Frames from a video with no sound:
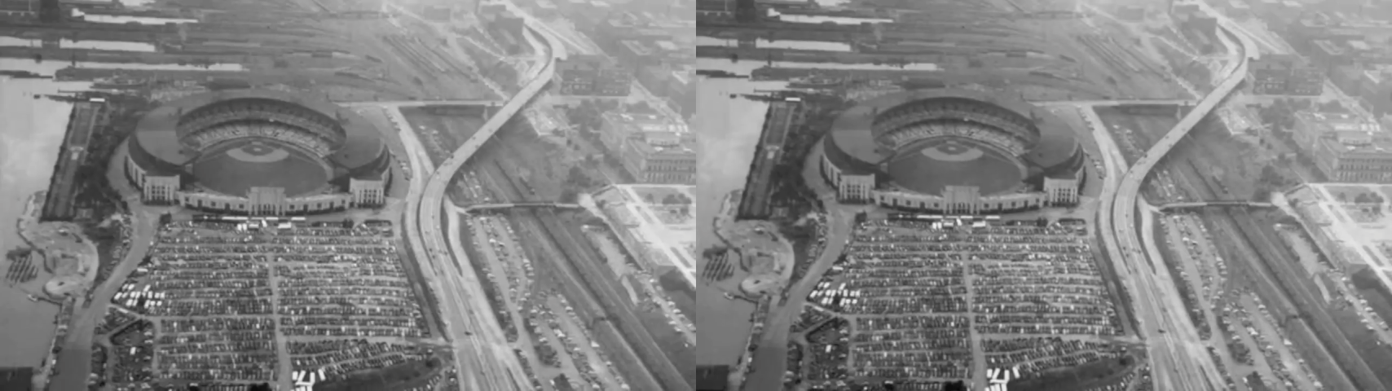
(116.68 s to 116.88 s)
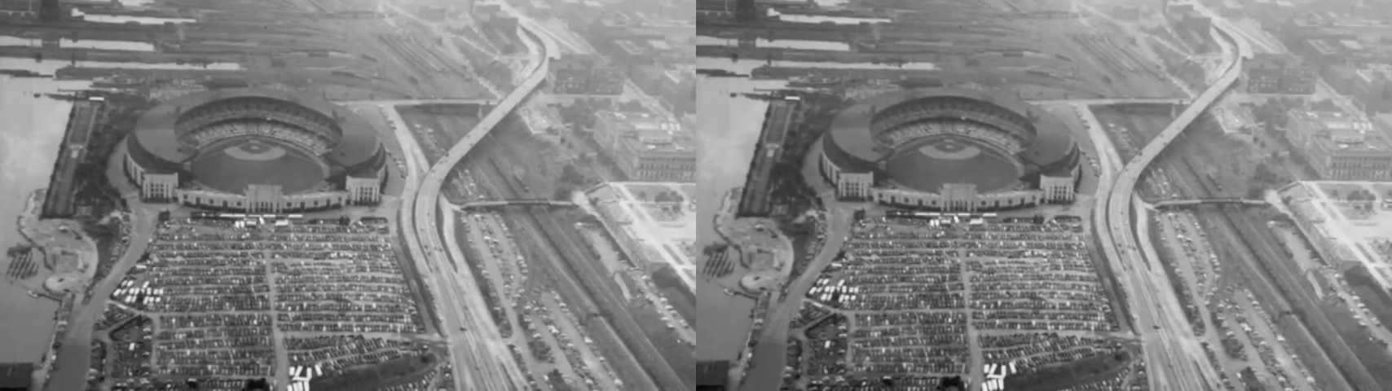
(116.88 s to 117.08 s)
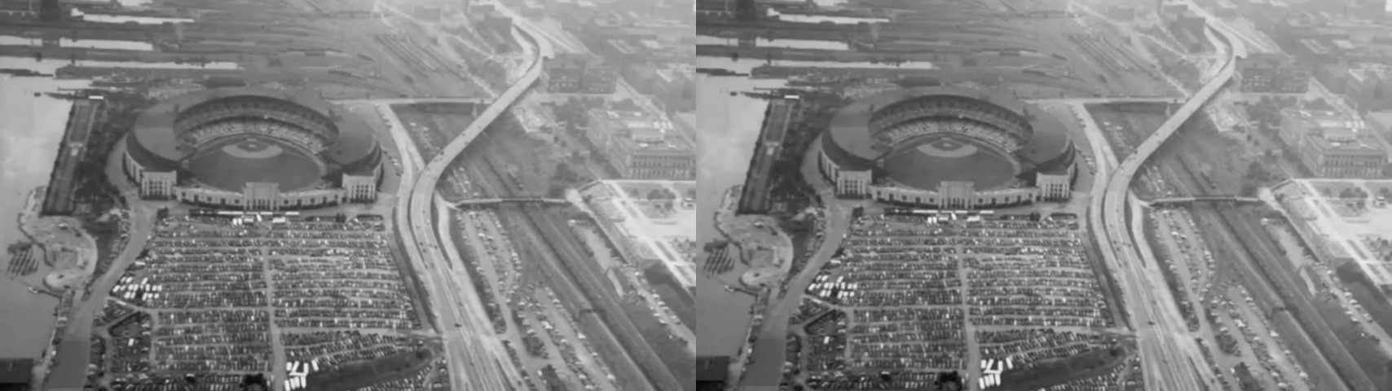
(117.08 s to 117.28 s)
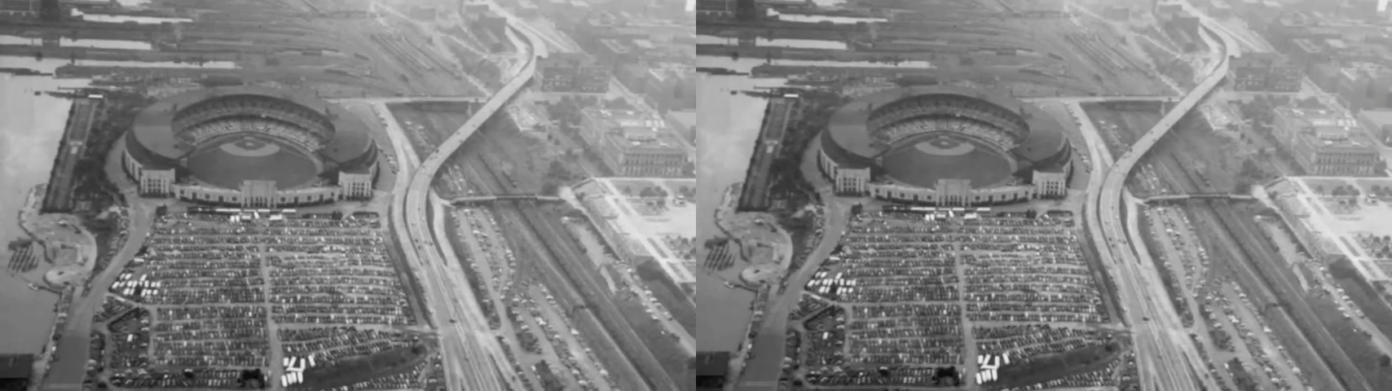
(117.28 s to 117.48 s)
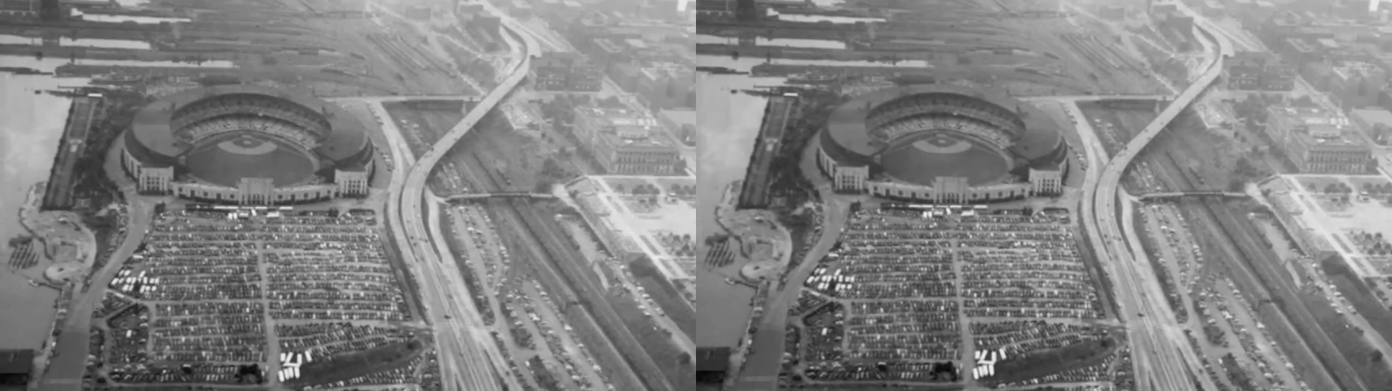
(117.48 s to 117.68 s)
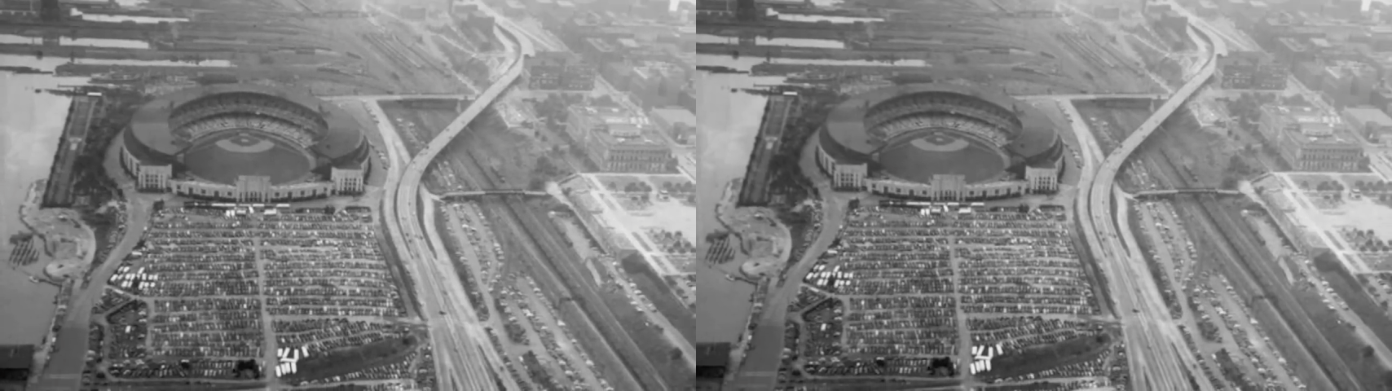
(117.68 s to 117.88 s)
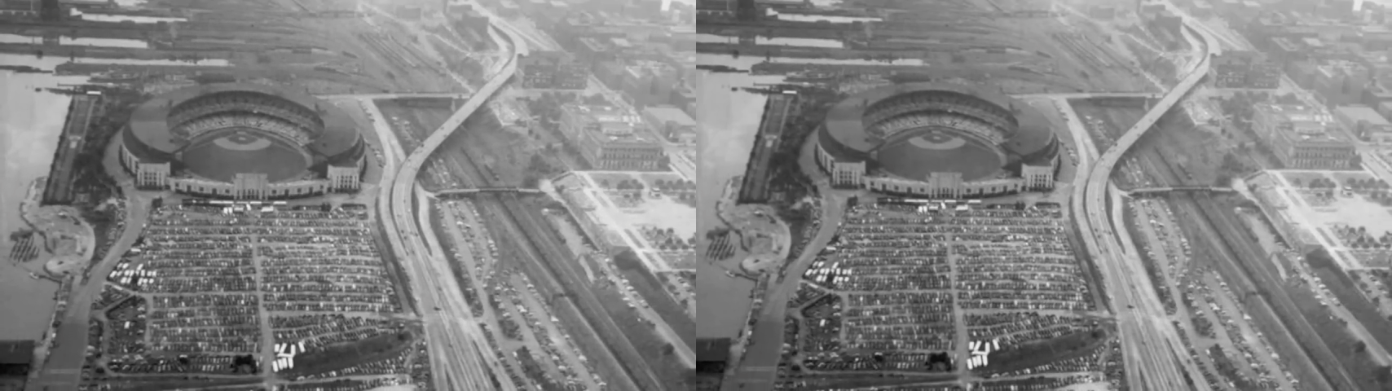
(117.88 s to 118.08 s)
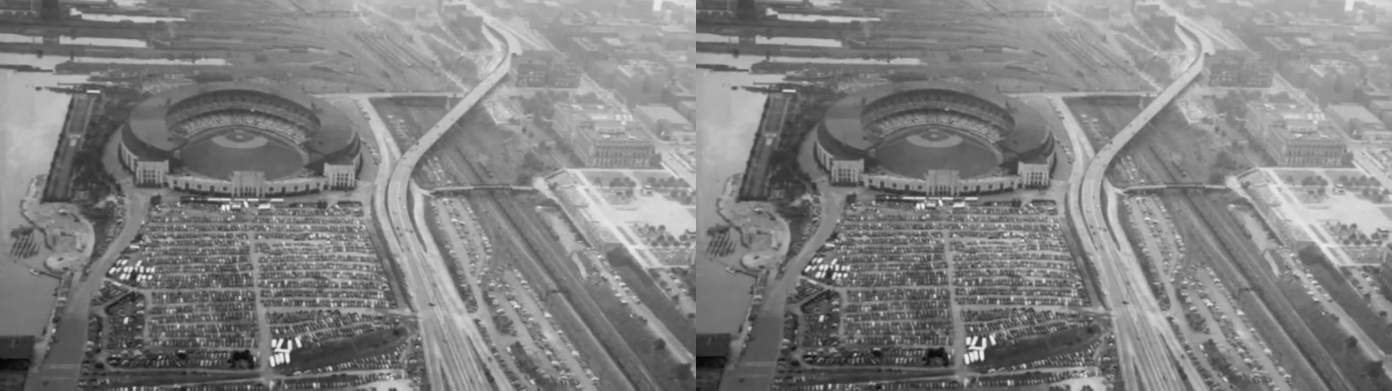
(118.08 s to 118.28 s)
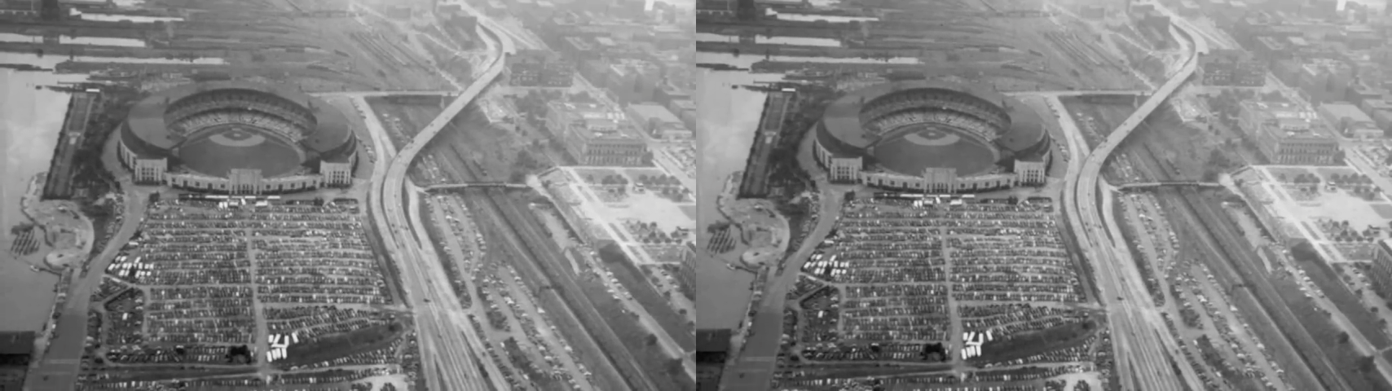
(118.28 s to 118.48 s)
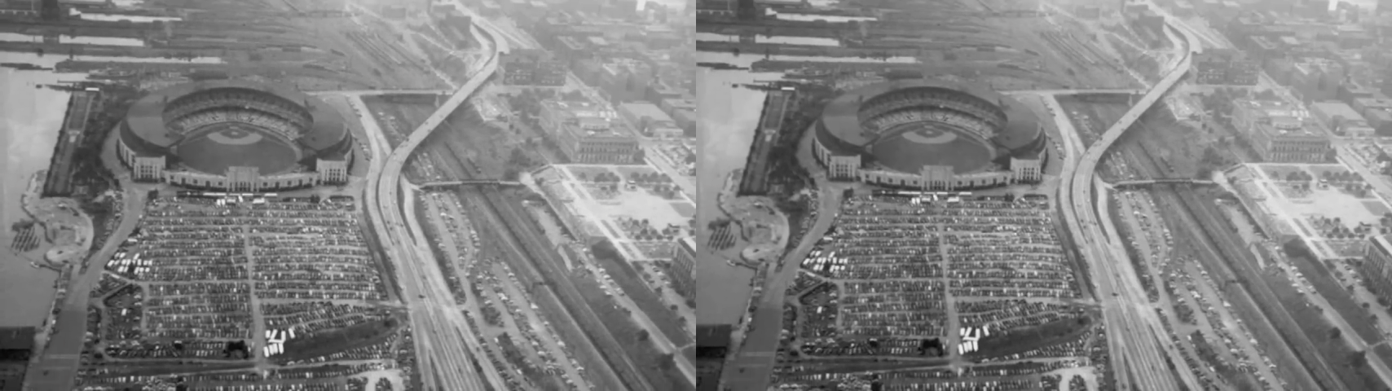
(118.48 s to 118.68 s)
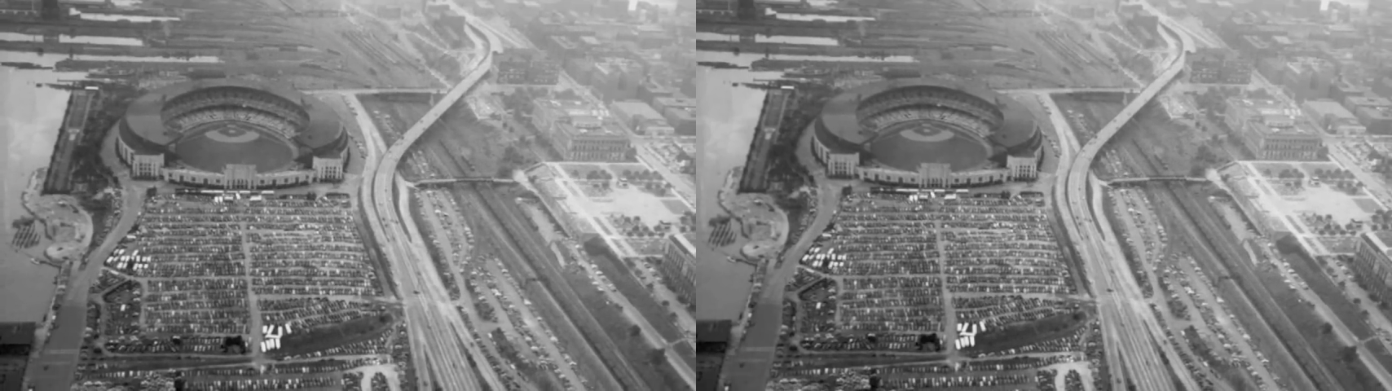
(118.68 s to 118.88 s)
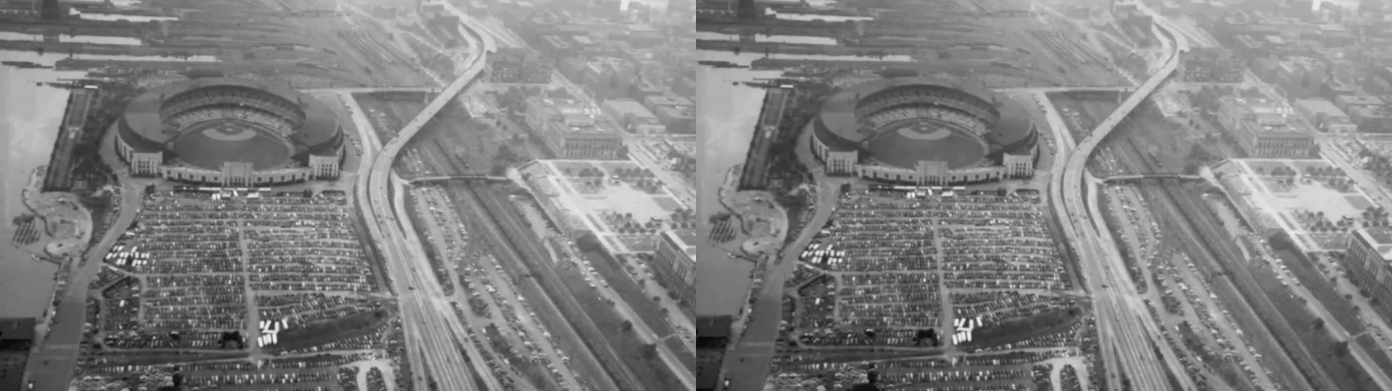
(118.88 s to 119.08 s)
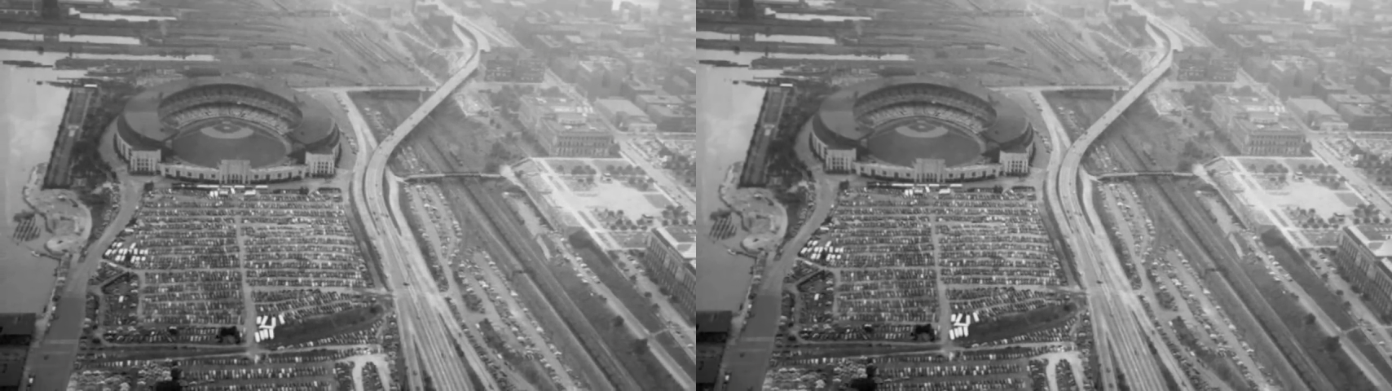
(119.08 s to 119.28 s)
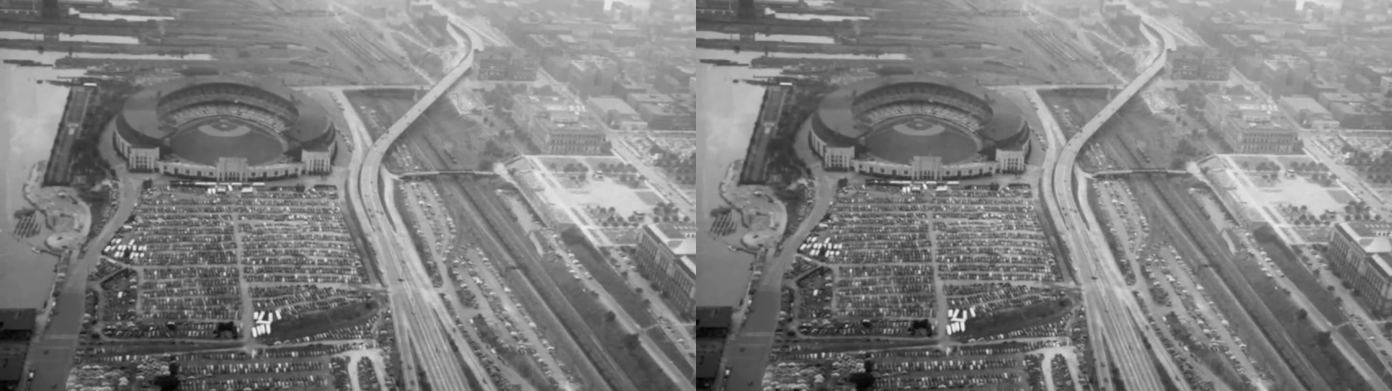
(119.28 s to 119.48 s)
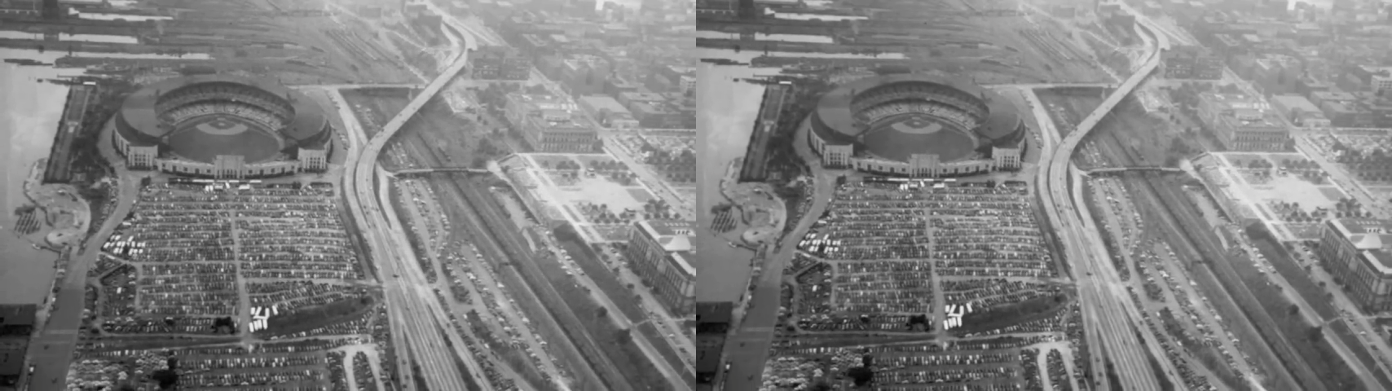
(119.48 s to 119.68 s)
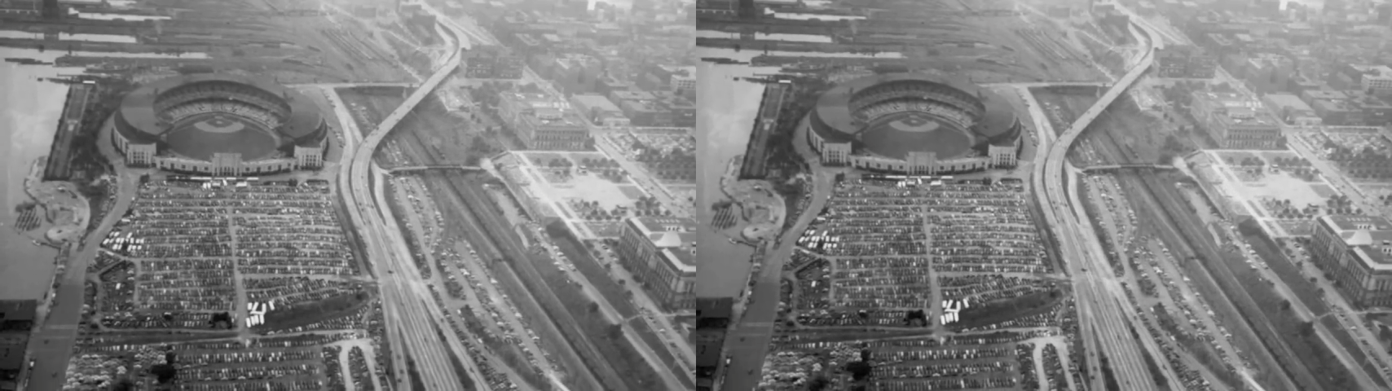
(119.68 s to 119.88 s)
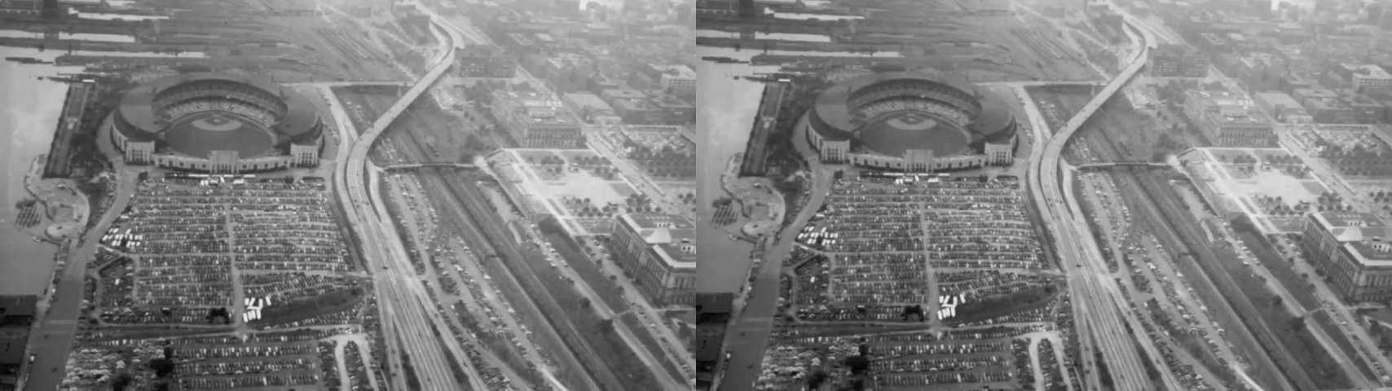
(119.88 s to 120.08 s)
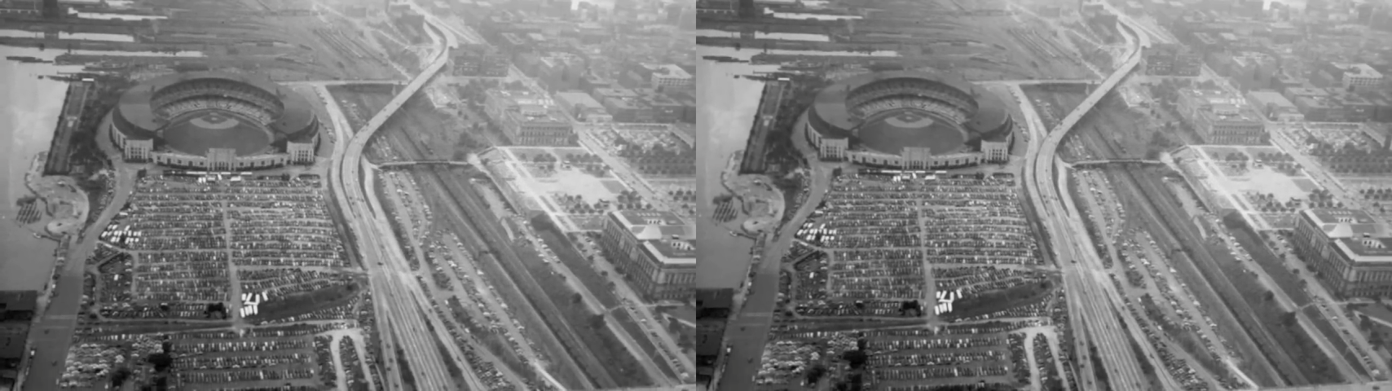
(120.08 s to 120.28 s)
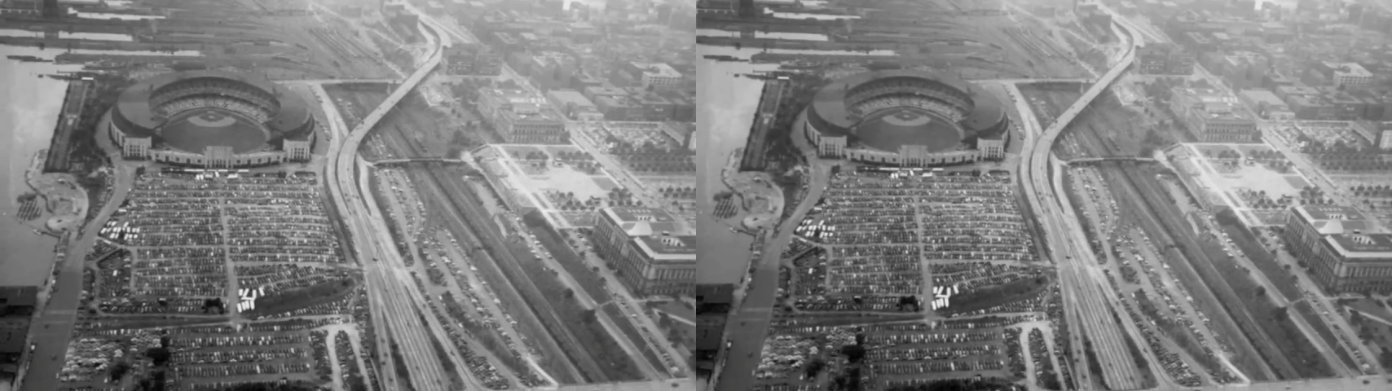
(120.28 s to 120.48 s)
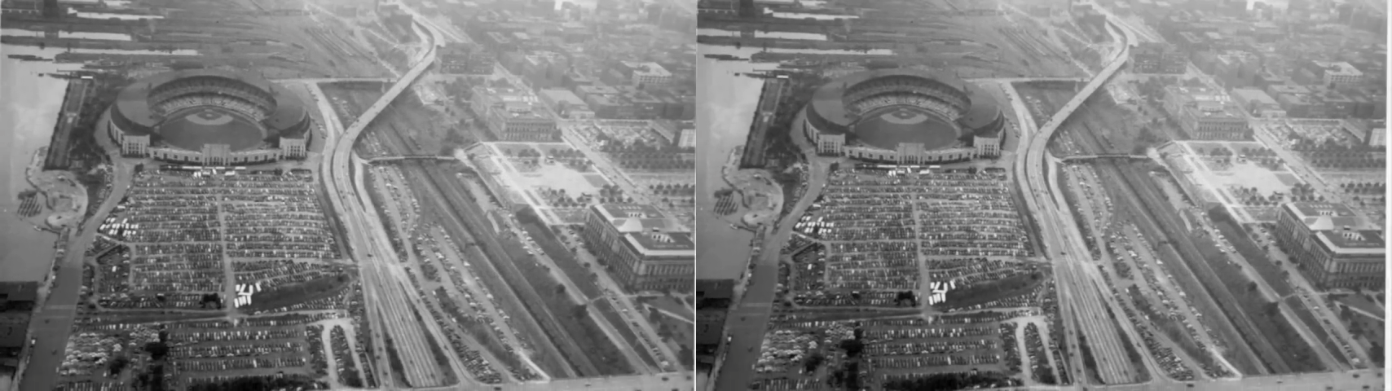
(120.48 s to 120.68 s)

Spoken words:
No face is visible, so there are no lips to read.